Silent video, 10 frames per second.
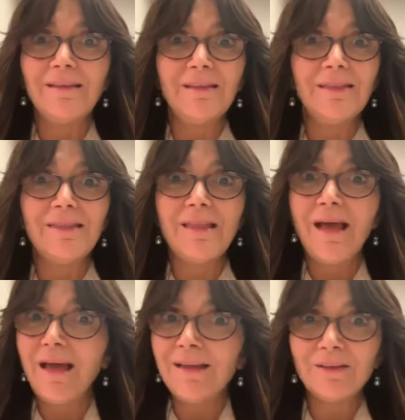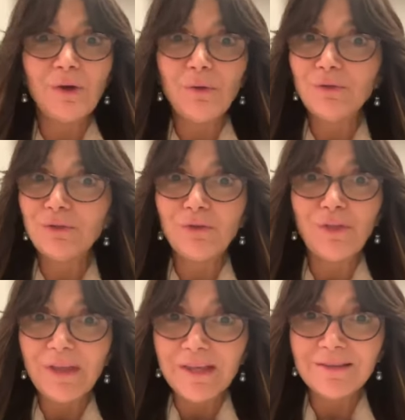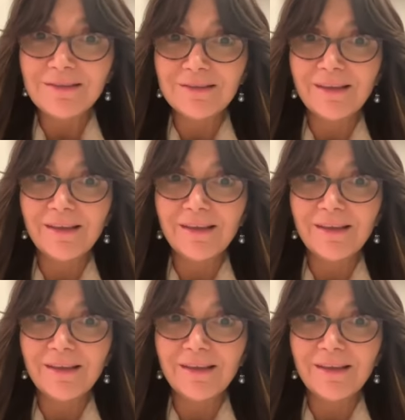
not kosher things?